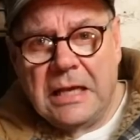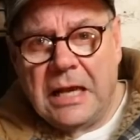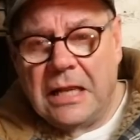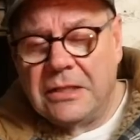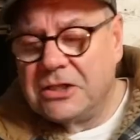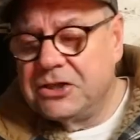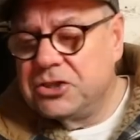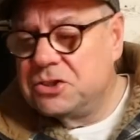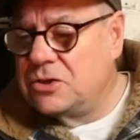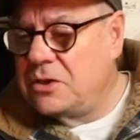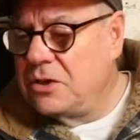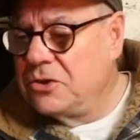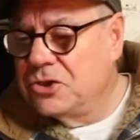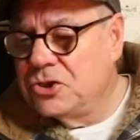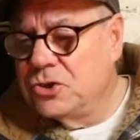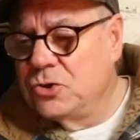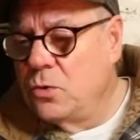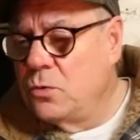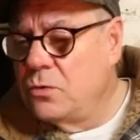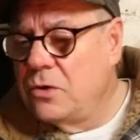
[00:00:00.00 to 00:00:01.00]
And there's,
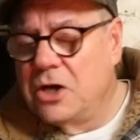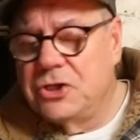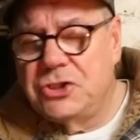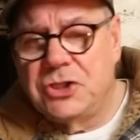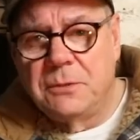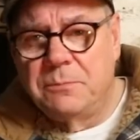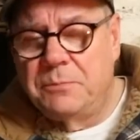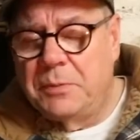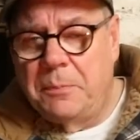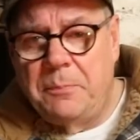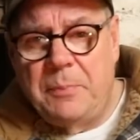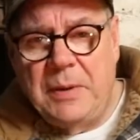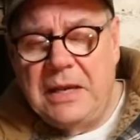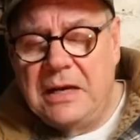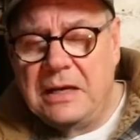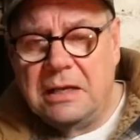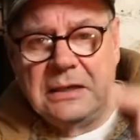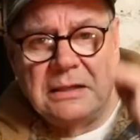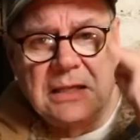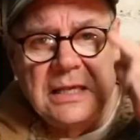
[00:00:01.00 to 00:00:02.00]
there's no rush in
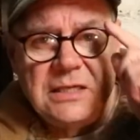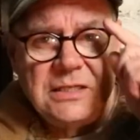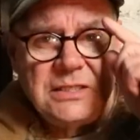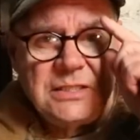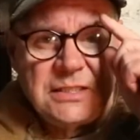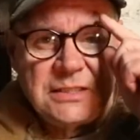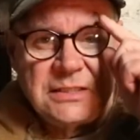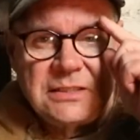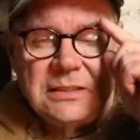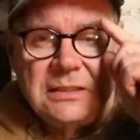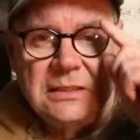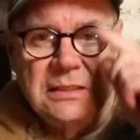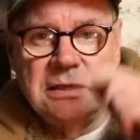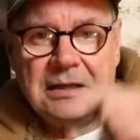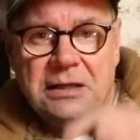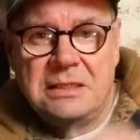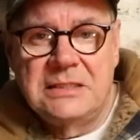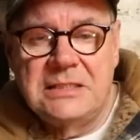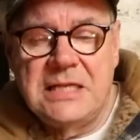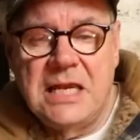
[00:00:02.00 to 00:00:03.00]
preparing this.
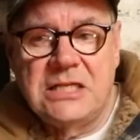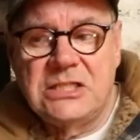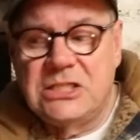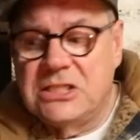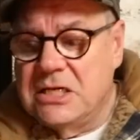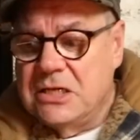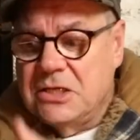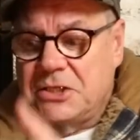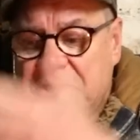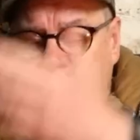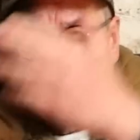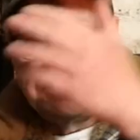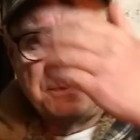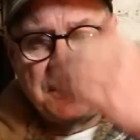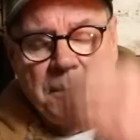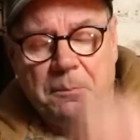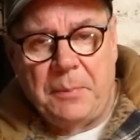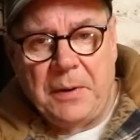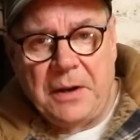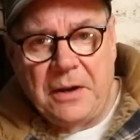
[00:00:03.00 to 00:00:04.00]
It takes years to
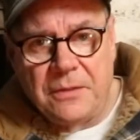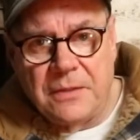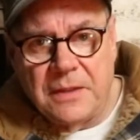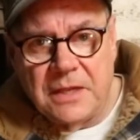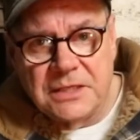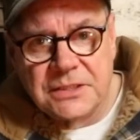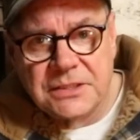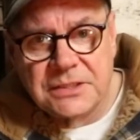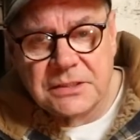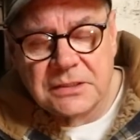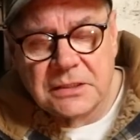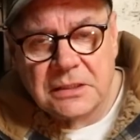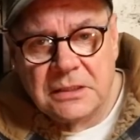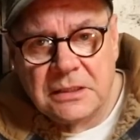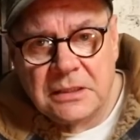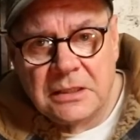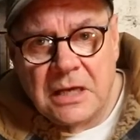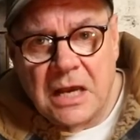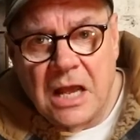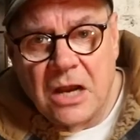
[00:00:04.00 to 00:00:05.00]
prepare this.
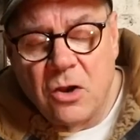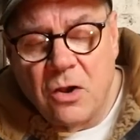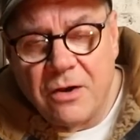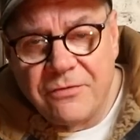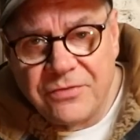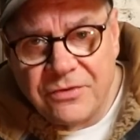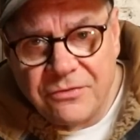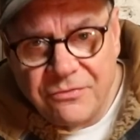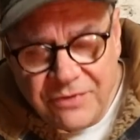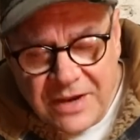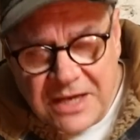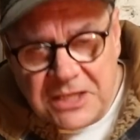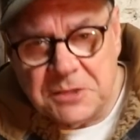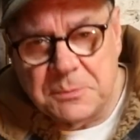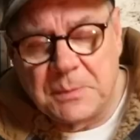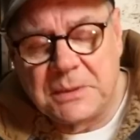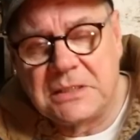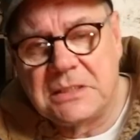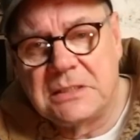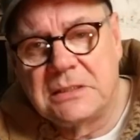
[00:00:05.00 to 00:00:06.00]
A lot of
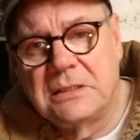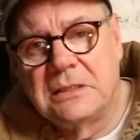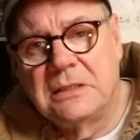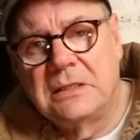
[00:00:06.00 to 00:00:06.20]
investment.